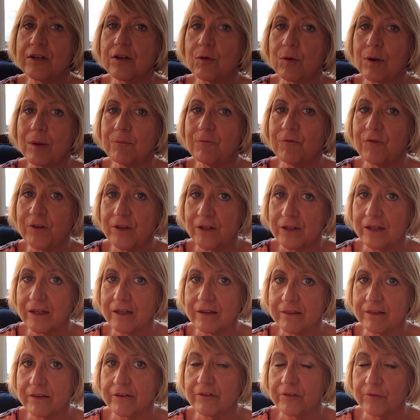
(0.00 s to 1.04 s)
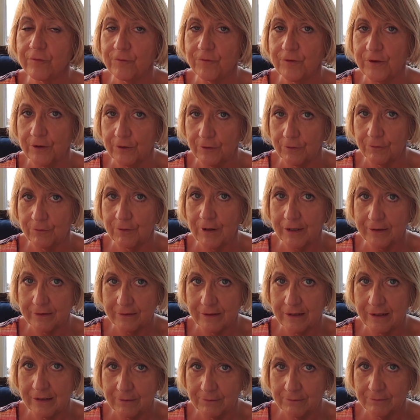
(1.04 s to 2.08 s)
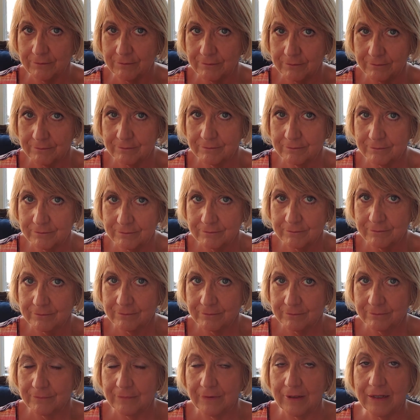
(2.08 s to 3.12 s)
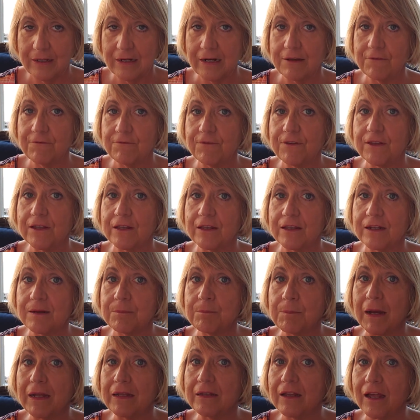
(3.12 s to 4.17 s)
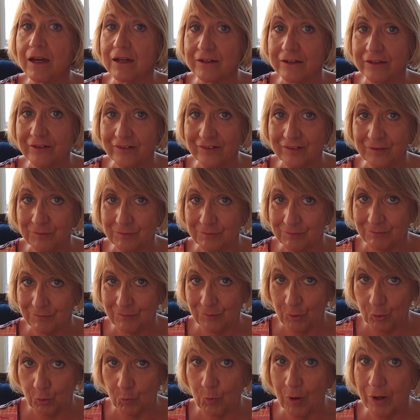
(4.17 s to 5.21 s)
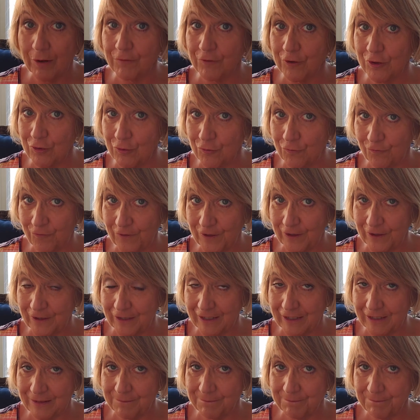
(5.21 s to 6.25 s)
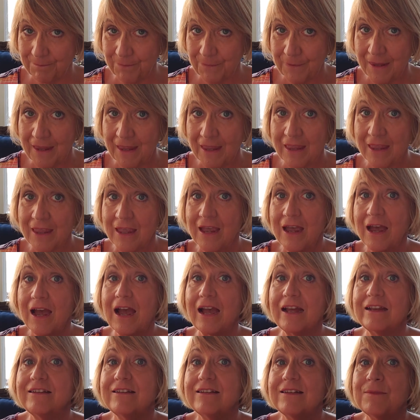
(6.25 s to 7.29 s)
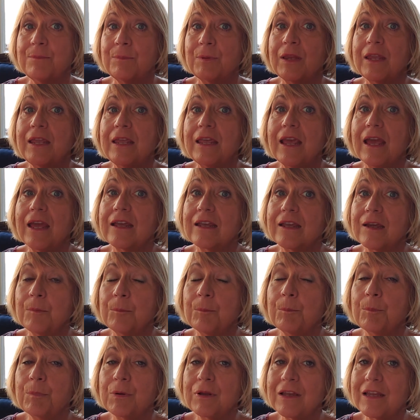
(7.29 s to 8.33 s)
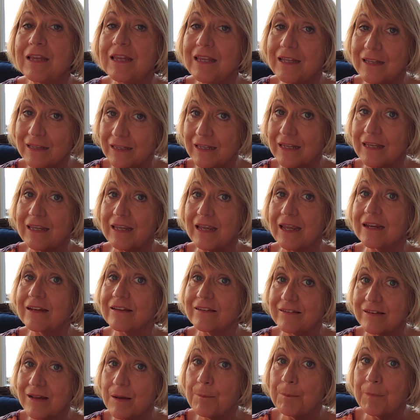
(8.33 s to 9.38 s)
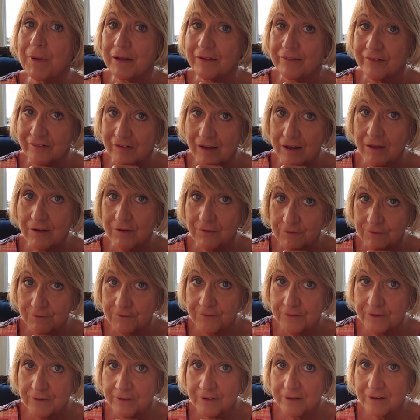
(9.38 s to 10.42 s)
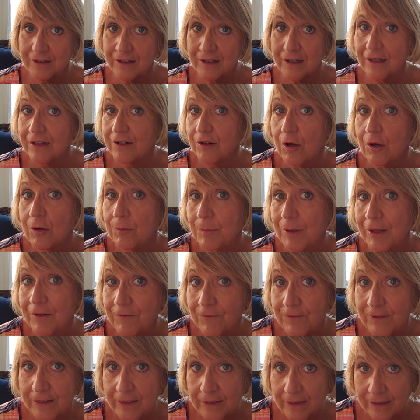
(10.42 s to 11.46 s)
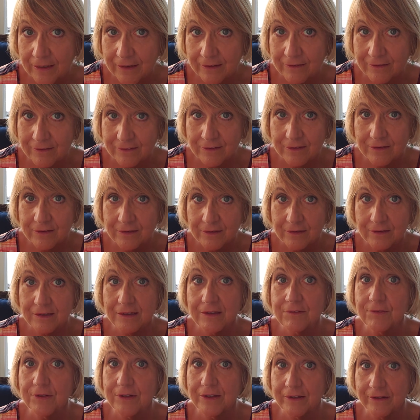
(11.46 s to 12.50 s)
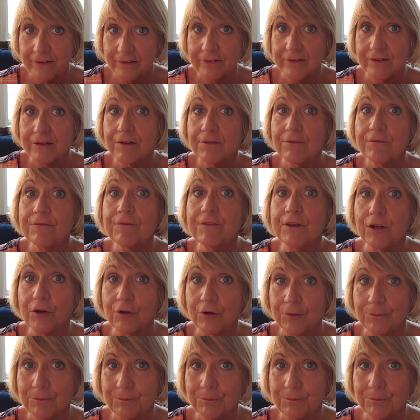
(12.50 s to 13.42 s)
though I'm feeling this fear right now, and I feel it in my lungs, or wherever you feel it in, I deeply and completely accept myself and all my feelings, even this fear.